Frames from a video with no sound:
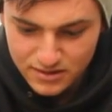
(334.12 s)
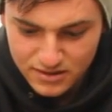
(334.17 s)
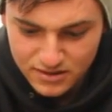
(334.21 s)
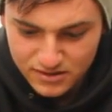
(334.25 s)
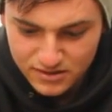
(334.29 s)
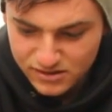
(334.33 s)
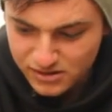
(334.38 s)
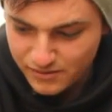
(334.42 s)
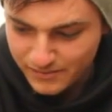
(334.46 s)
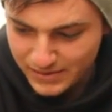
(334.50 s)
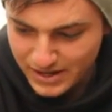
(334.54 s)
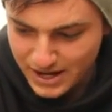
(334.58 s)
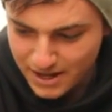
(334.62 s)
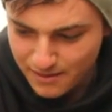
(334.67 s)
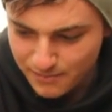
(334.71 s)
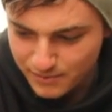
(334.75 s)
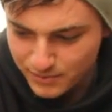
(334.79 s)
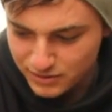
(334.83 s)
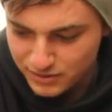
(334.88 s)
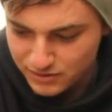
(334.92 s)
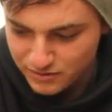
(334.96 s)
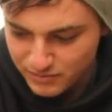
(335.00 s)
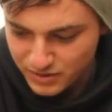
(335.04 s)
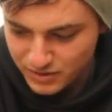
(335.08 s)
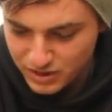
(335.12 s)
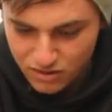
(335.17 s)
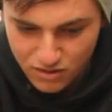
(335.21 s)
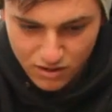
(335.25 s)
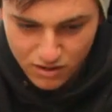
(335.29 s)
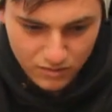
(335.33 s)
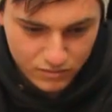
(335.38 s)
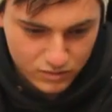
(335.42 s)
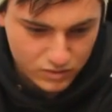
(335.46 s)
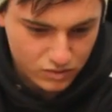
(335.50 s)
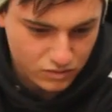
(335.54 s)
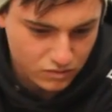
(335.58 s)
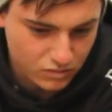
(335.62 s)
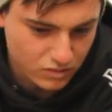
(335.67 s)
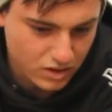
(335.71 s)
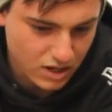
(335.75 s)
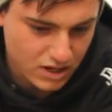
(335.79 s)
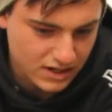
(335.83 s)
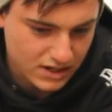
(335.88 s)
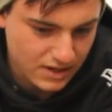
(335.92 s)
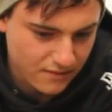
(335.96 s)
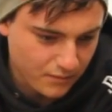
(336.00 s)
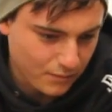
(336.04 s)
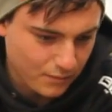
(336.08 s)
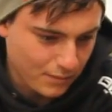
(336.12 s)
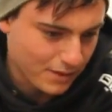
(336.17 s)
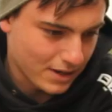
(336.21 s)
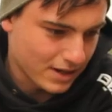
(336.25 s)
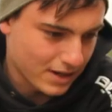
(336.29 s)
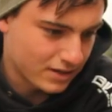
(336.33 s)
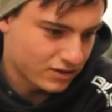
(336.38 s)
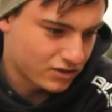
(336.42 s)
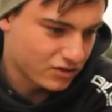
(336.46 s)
Something happened and my line was all going everywhere,